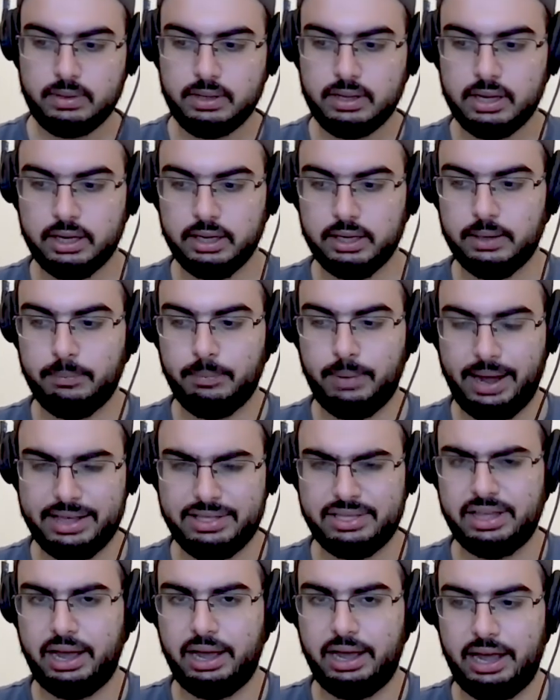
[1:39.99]
I
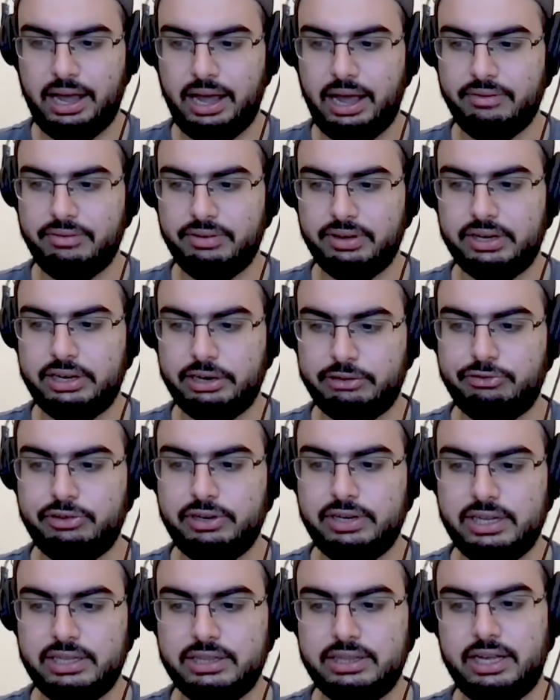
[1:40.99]
have a gut
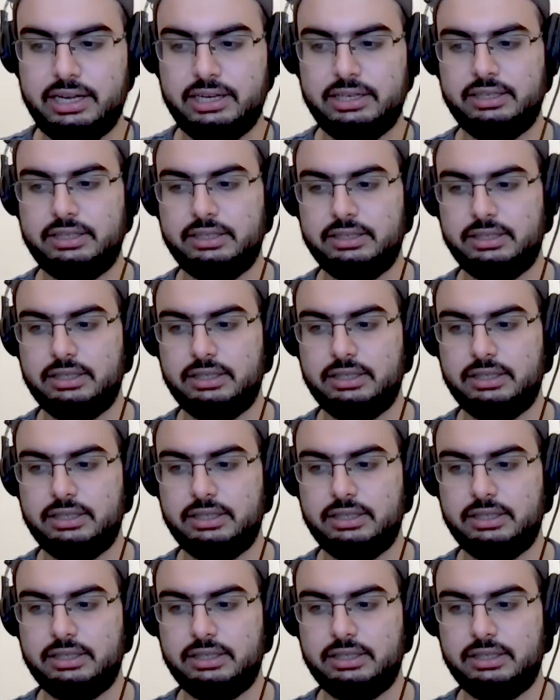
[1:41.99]
feeling that